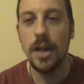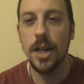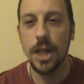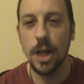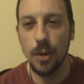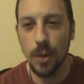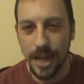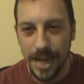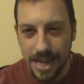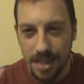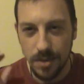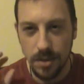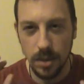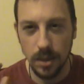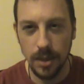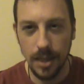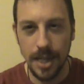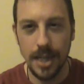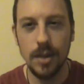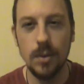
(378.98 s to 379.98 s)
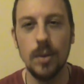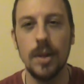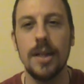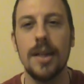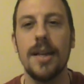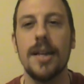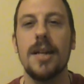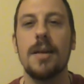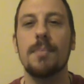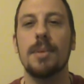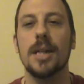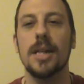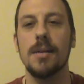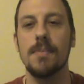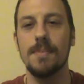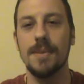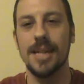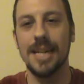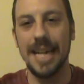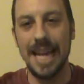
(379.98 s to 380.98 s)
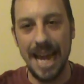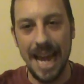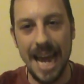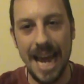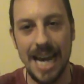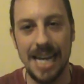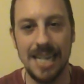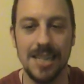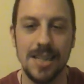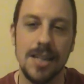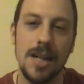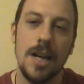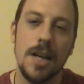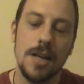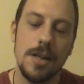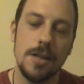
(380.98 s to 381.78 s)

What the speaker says: You heat the liquid and it becomes a gas.